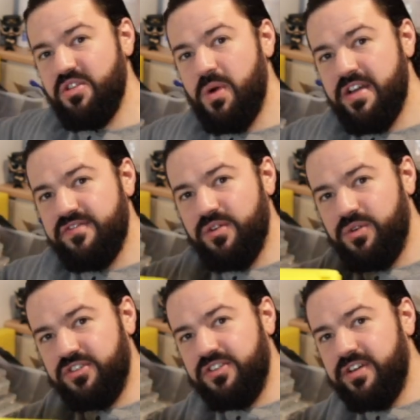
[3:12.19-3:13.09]
the wet
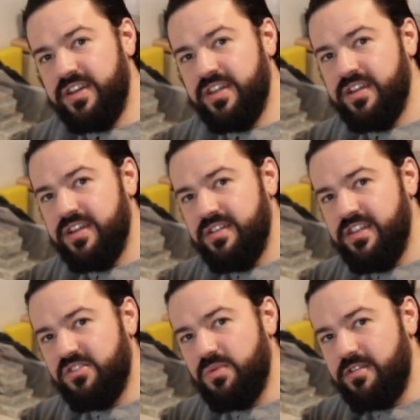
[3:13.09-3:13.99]
floor sign
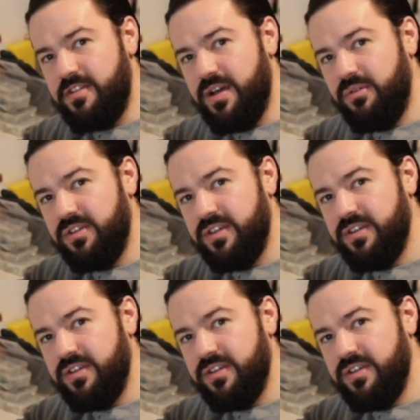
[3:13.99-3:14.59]
this way round.